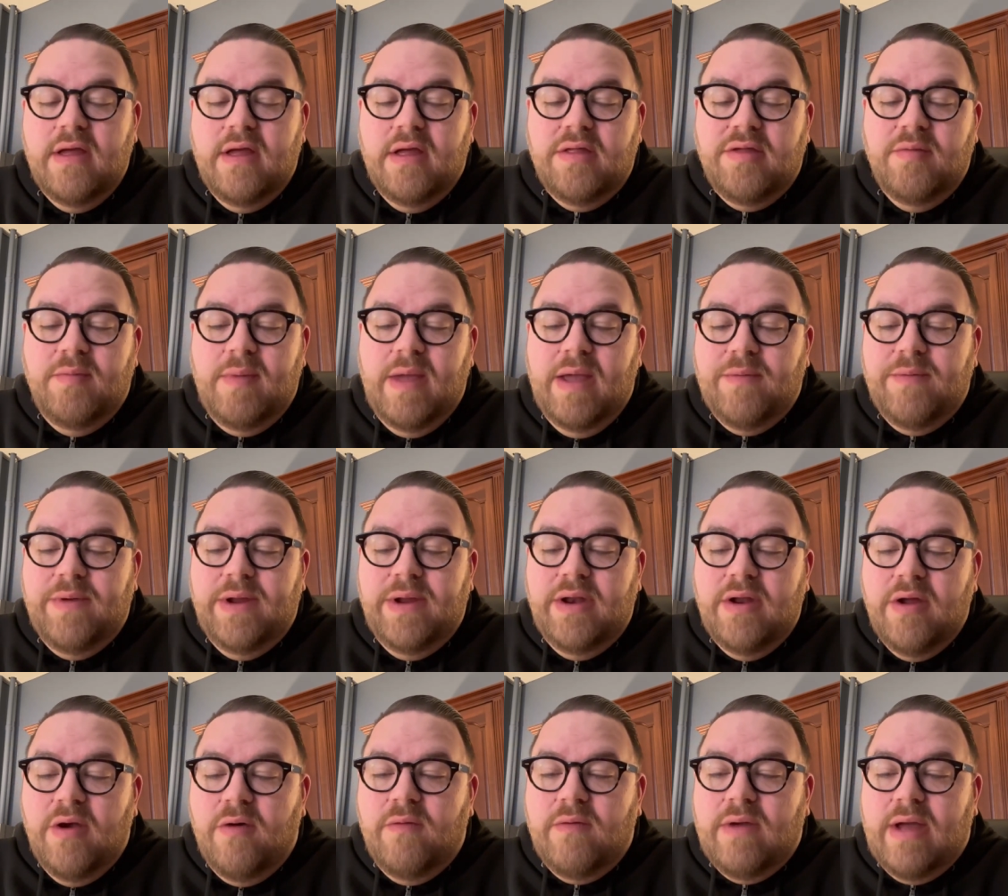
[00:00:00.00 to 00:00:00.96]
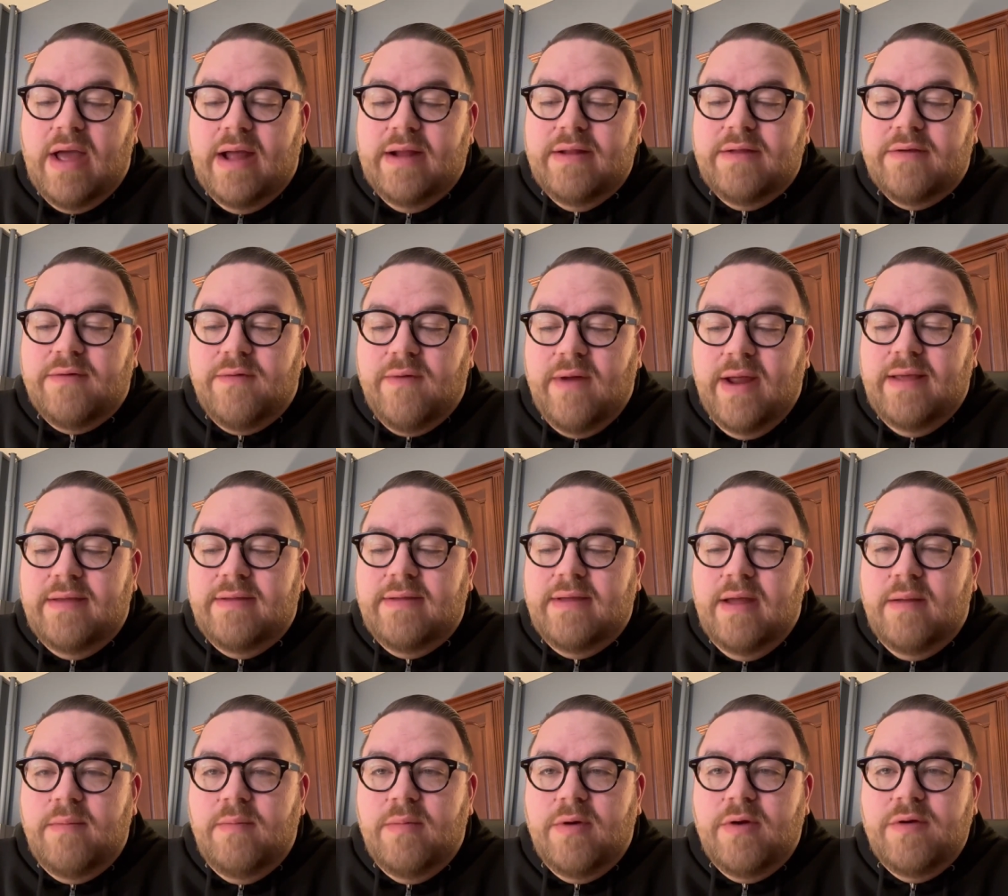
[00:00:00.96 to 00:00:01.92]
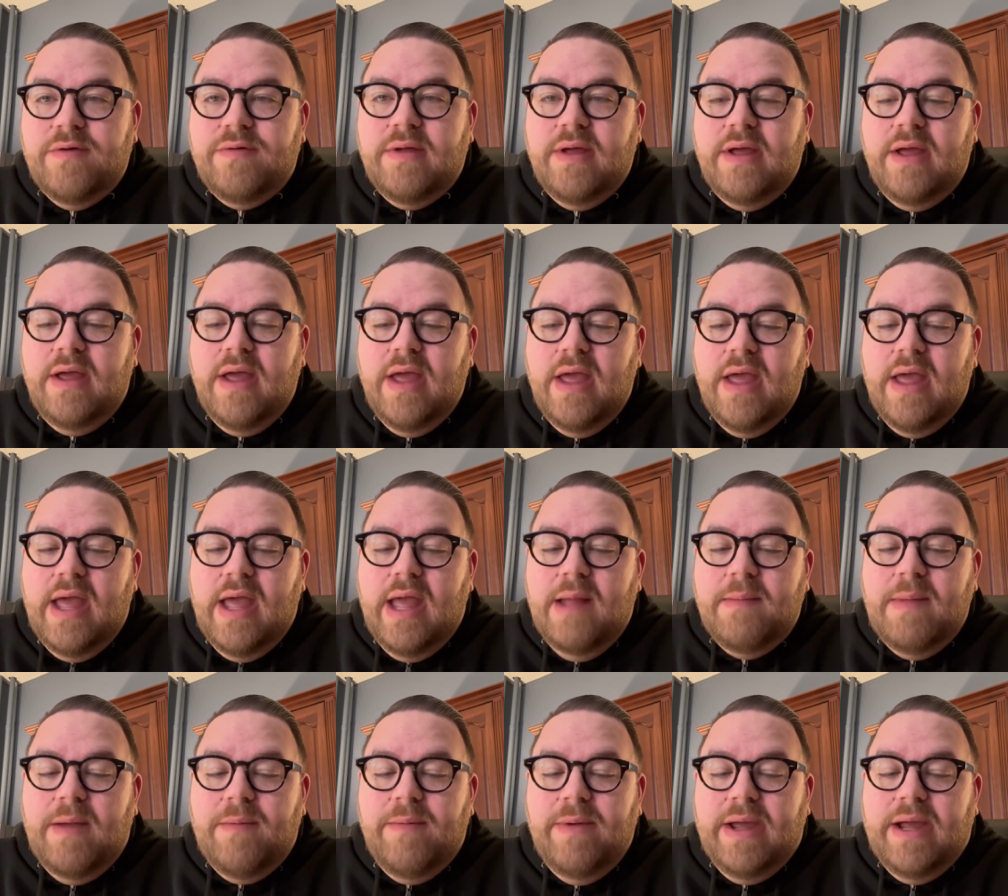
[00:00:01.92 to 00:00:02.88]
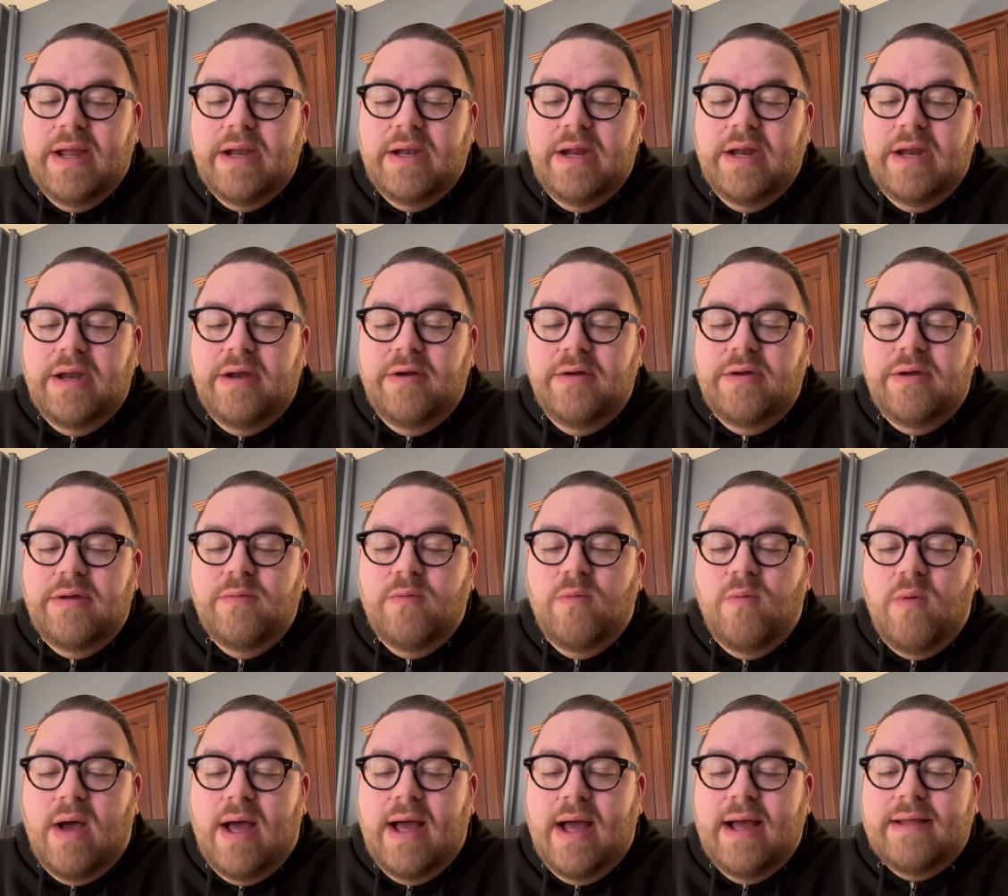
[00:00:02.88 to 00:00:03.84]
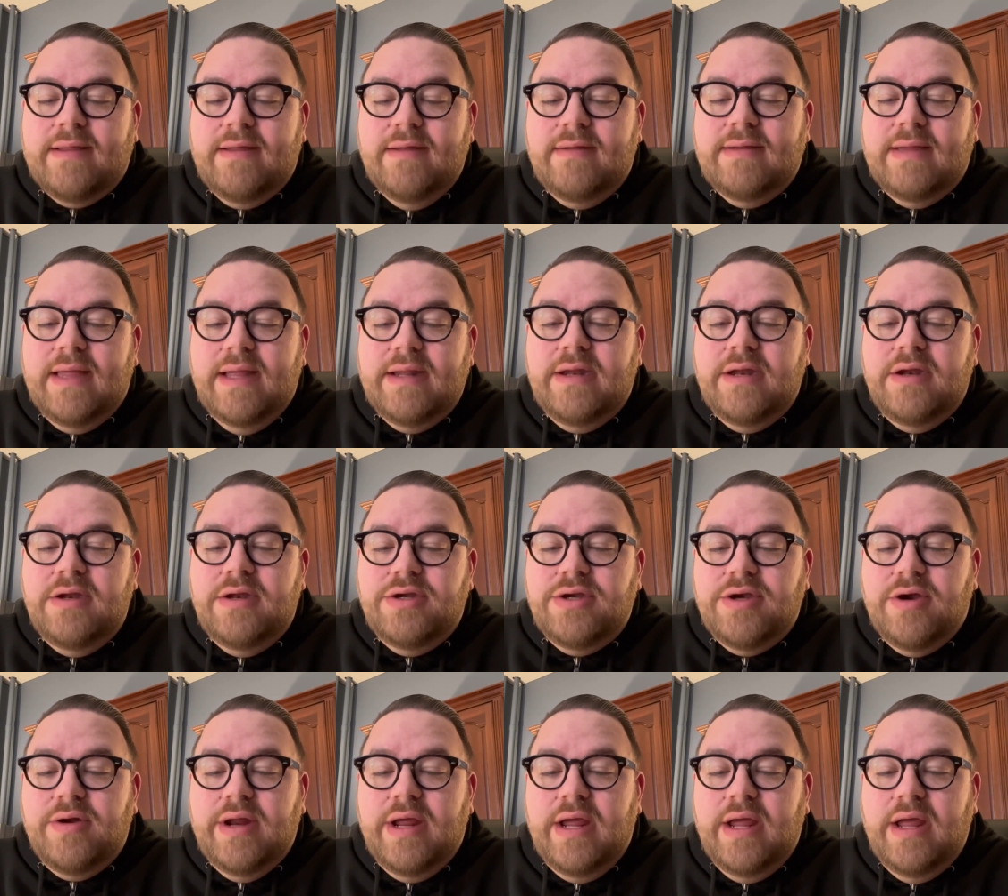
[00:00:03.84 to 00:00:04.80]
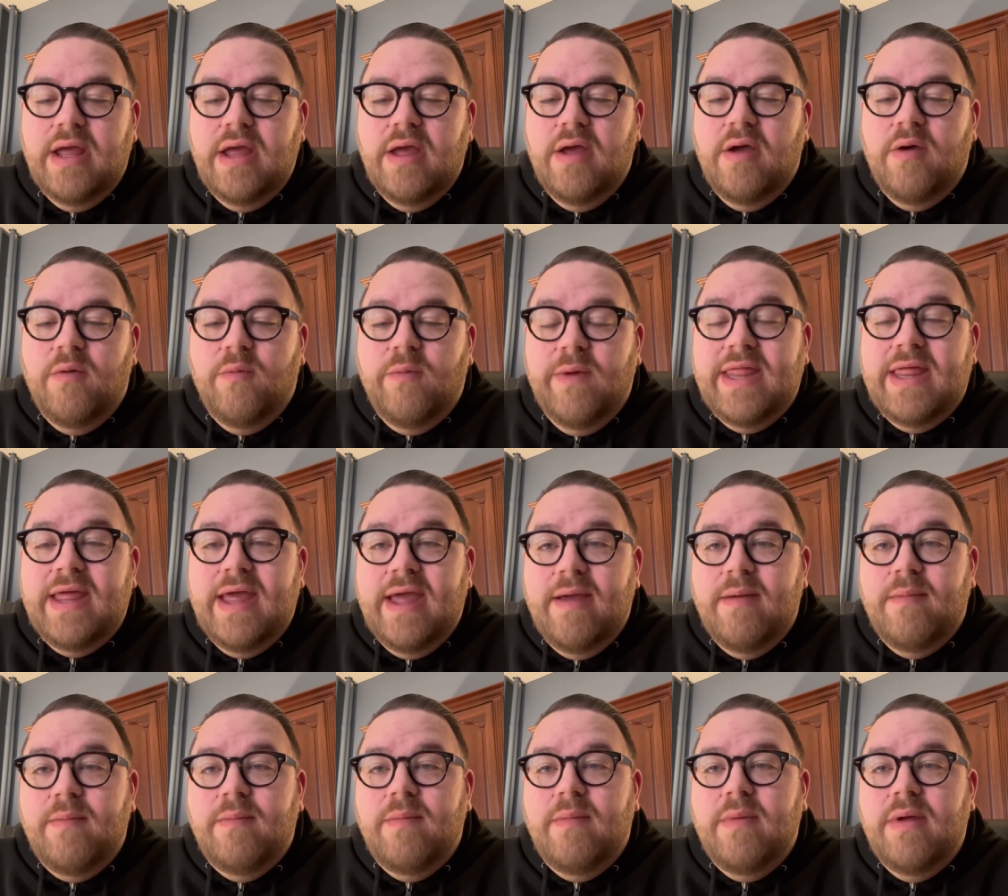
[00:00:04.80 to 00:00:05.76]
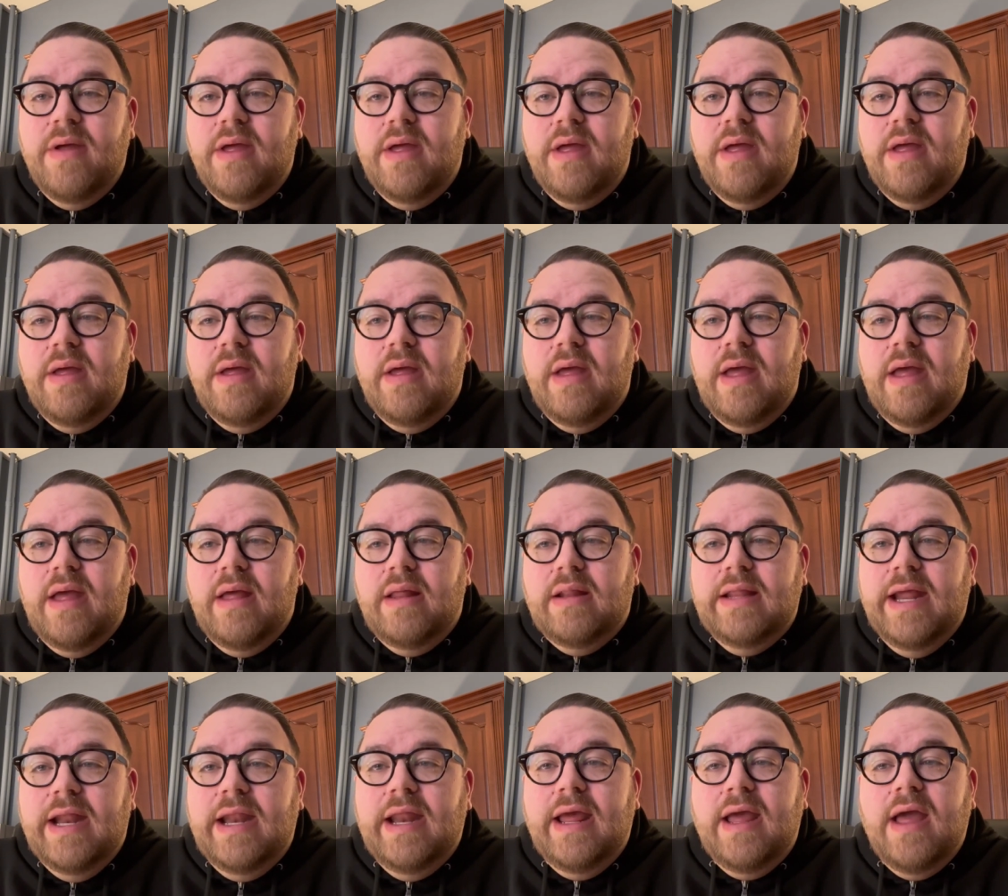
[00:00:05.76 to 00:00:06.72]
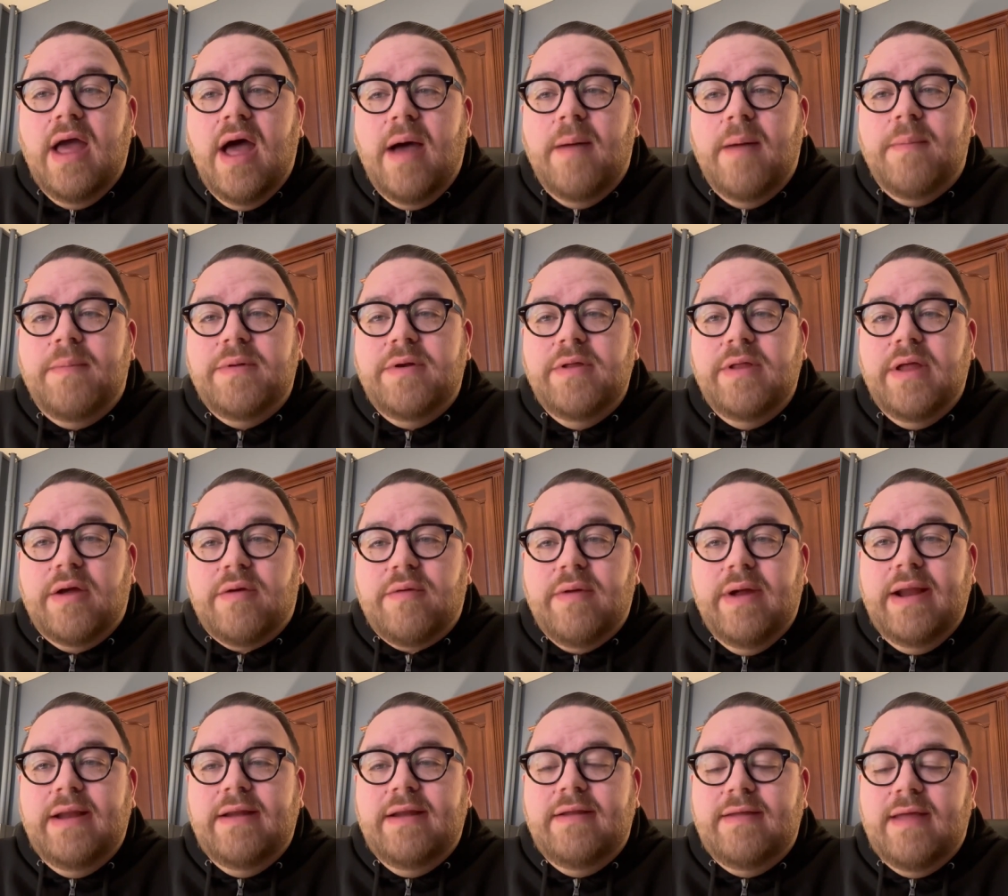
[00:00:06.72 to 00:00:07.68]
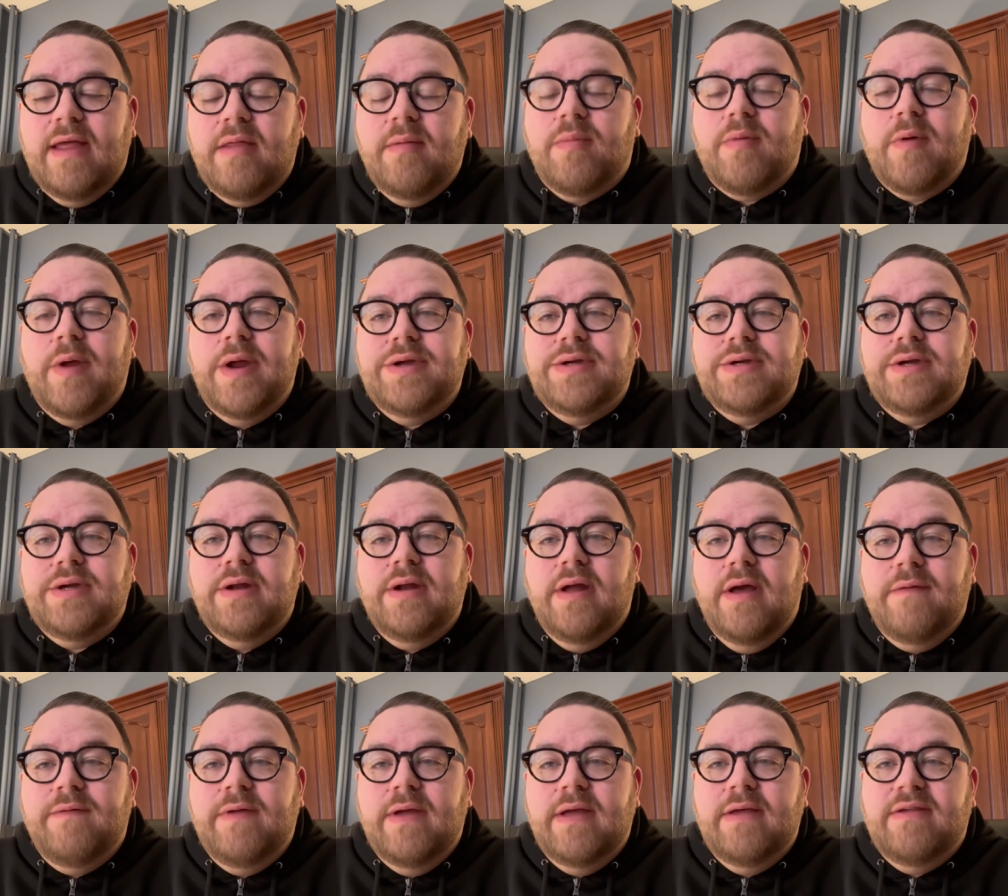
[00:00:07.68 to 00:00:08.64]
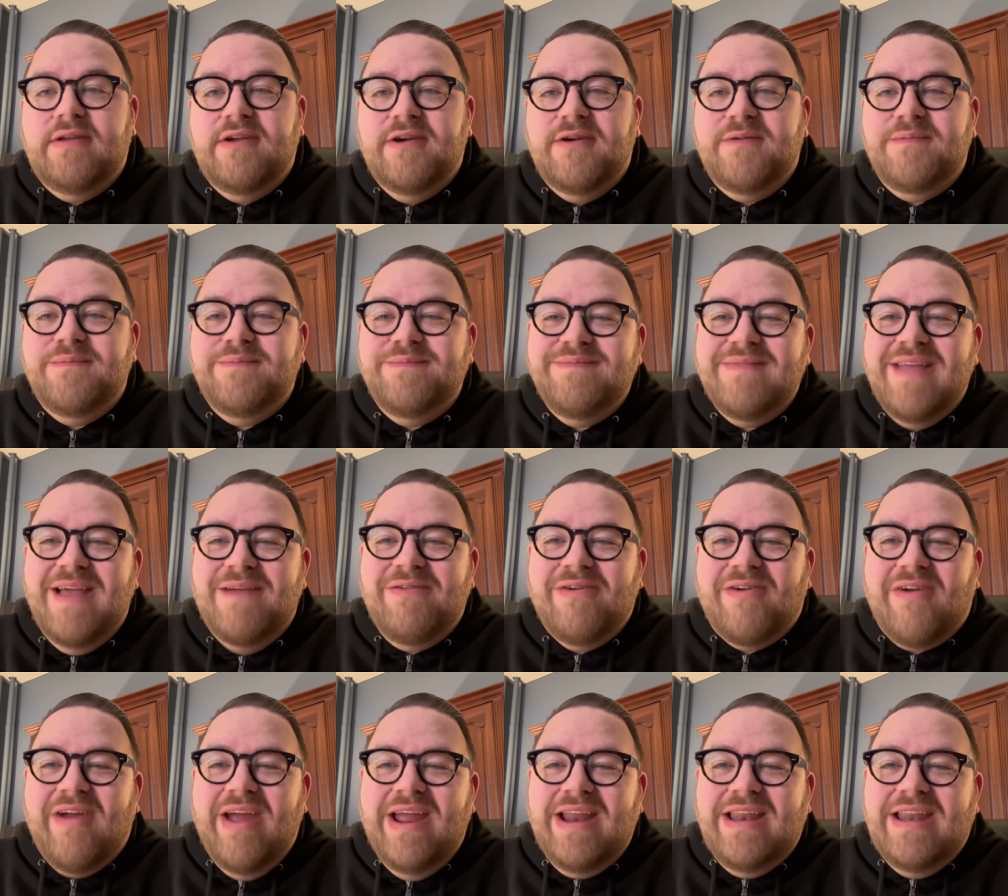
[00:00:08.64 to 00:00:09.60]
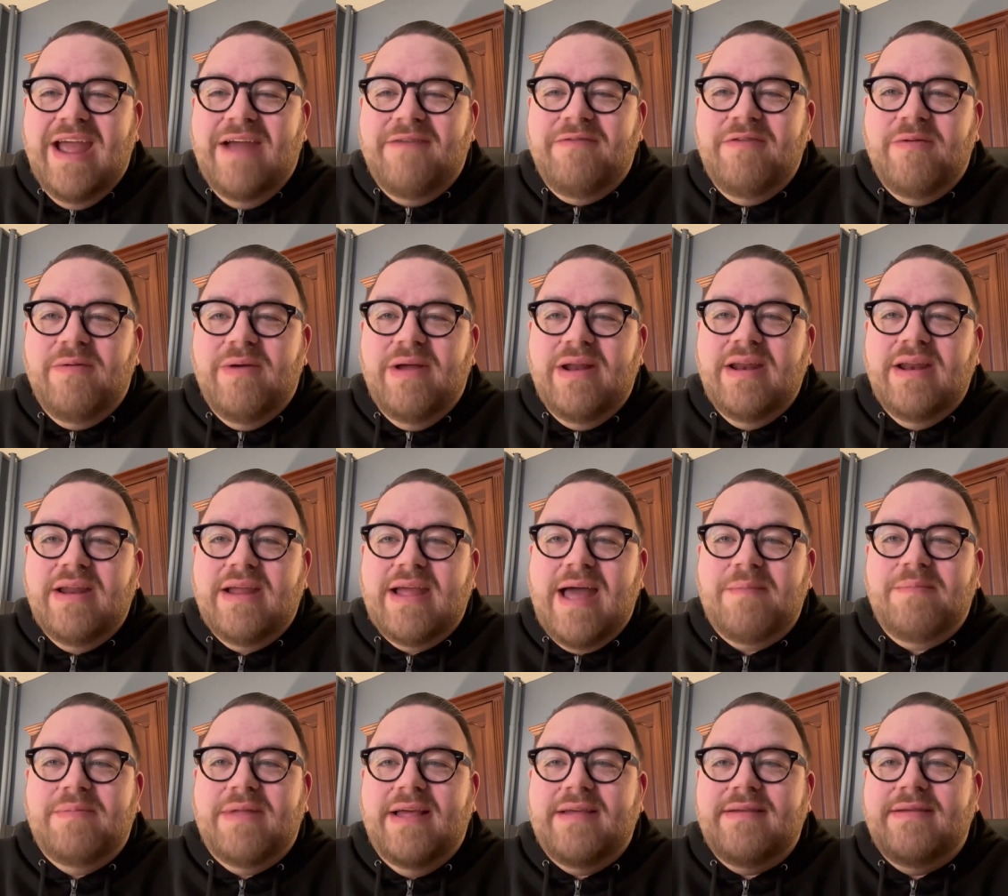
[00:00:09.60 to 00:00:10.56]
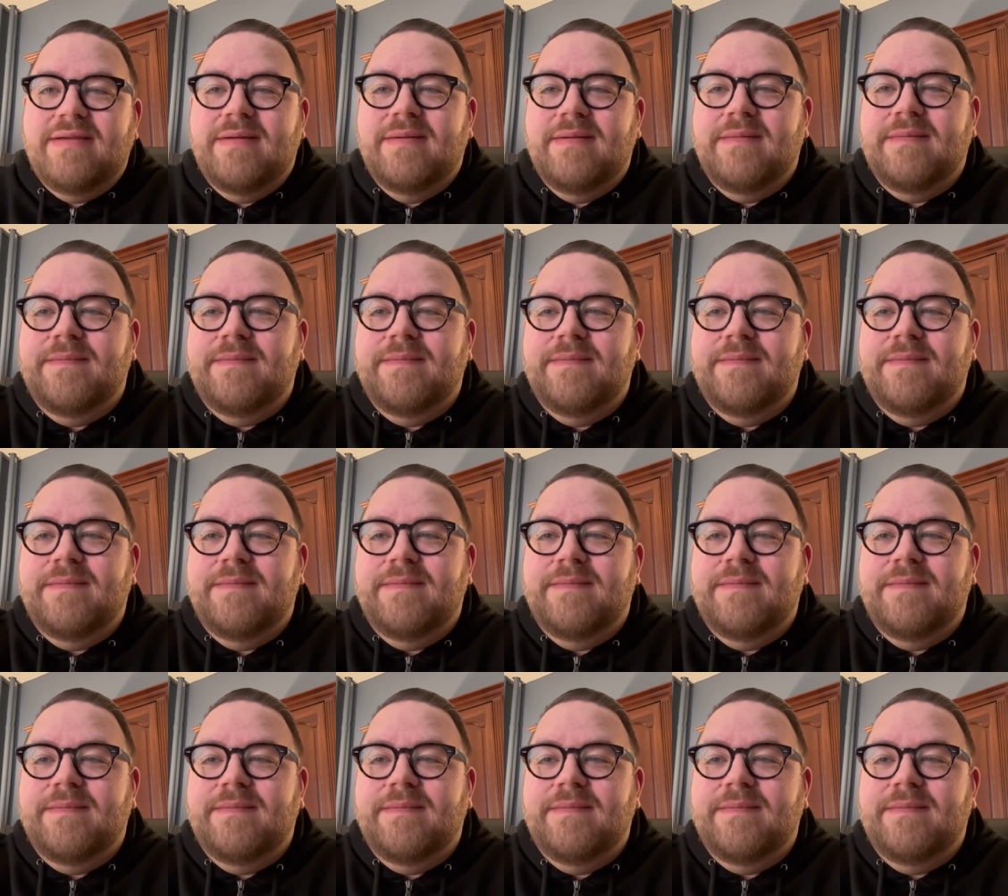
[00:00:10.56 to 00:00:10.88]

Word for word: So may we know God's grace and mercy, and may we continue to walk this Lenten journey with him leading up to the great celebration of Easter. Have a great day, everyone. God bless.